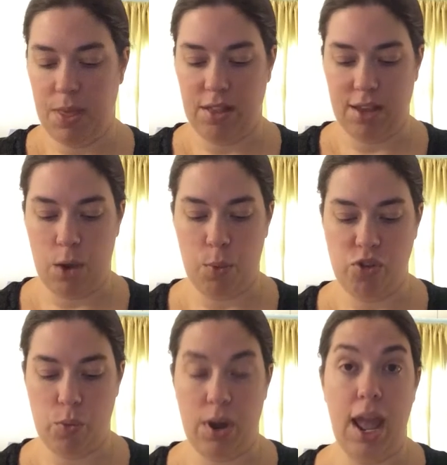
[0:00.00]
That's kind of
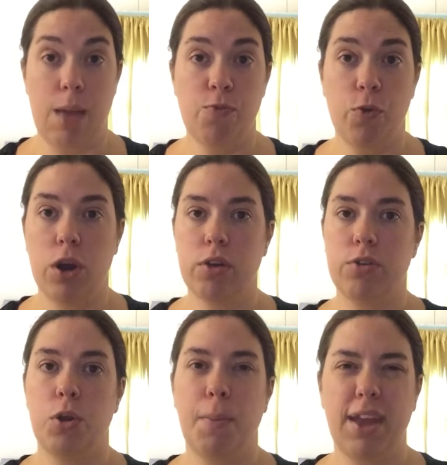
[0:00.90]
what you want to aim for,
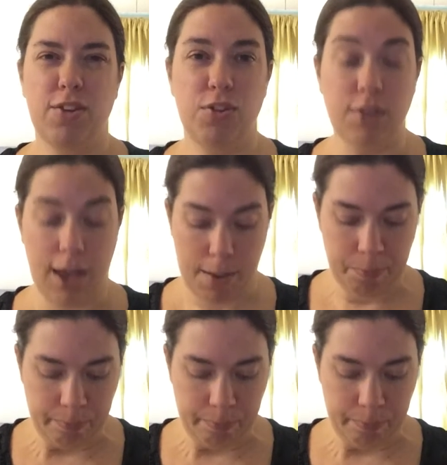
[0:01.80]
so don't make it too tight.